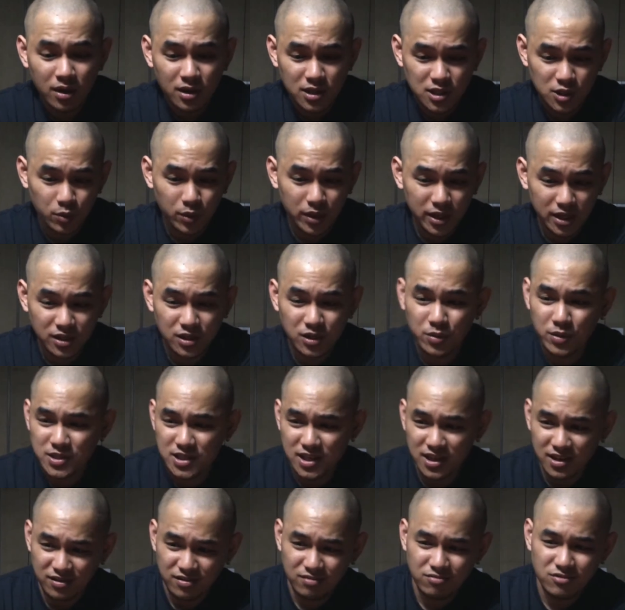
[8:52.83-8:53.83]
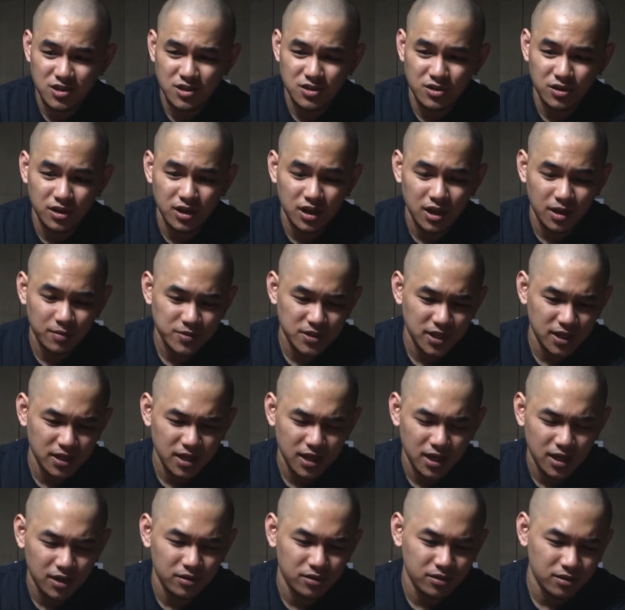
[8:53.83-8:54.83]
So what I do is I just turn it upside
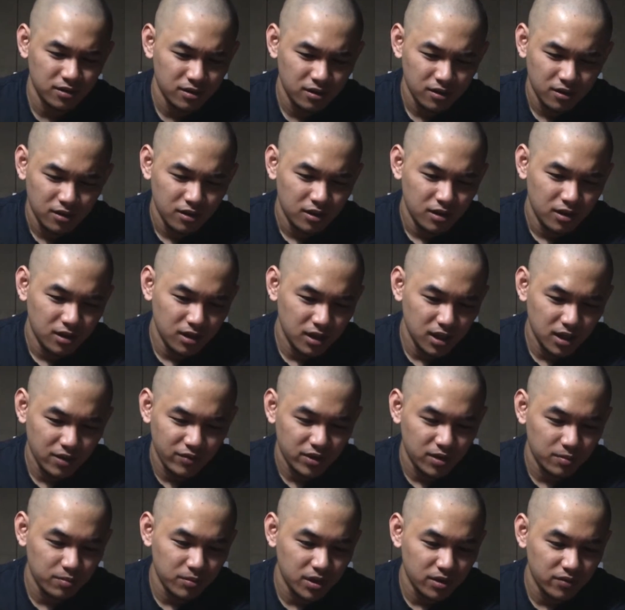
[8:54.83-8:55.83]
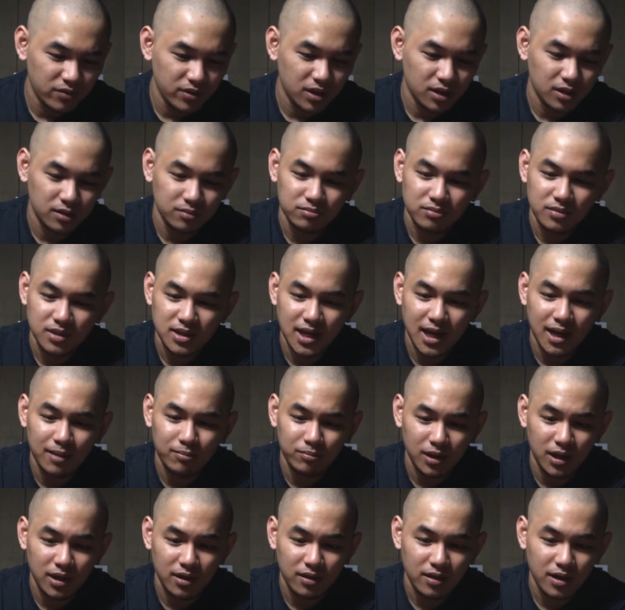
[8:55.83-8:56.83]
down, give it a bit of a
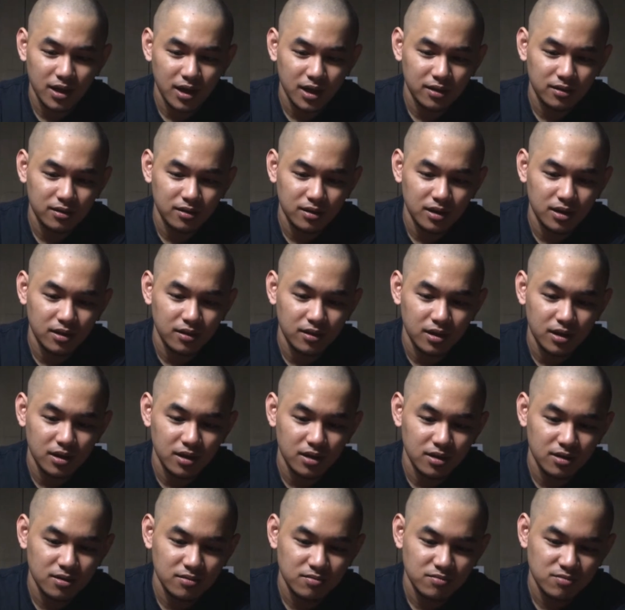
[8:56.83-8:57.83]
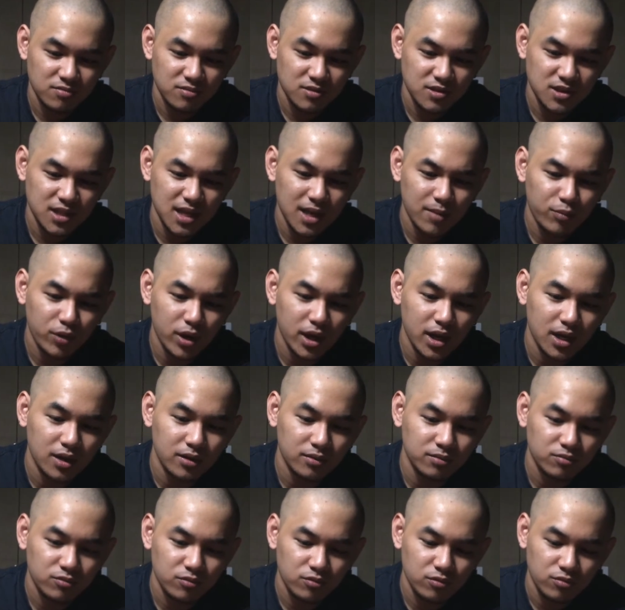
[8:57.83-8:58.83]
tap like that, and they snap right
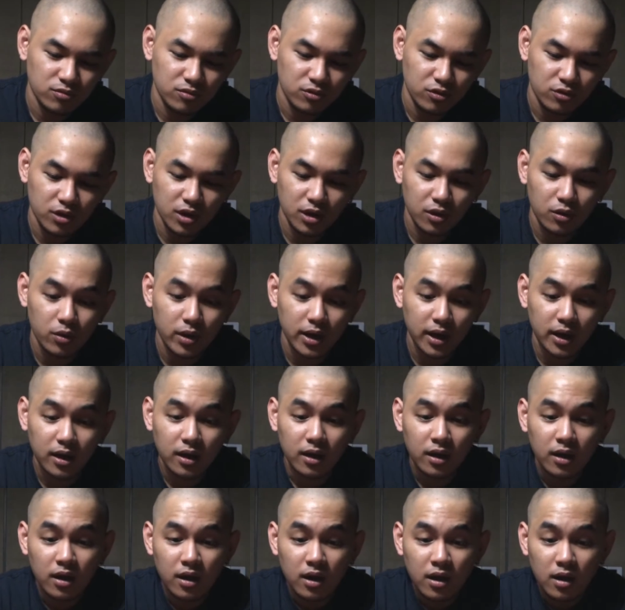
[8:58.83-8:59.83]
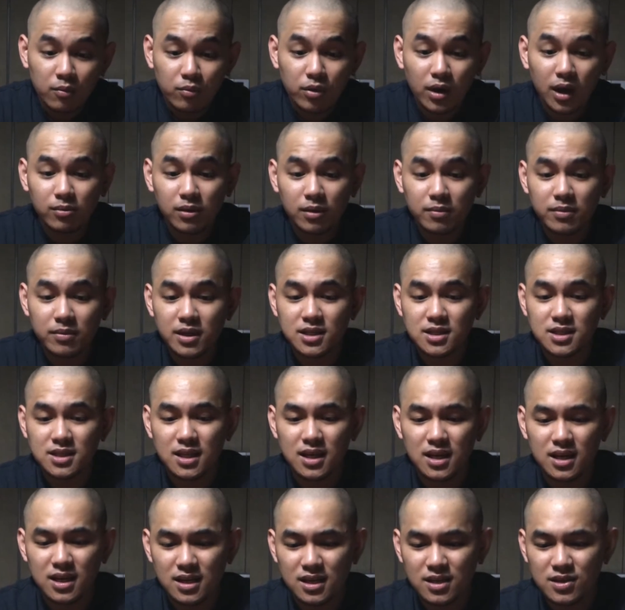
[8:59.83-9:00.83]
out real quick. Problem is
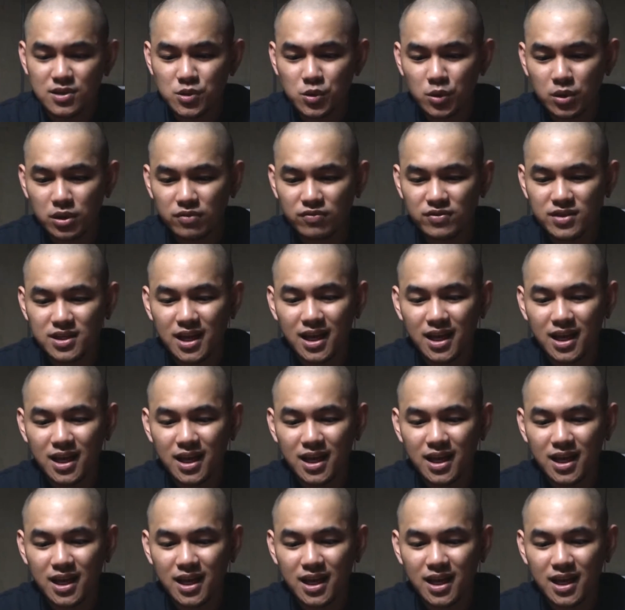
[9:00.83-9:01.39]
they sort of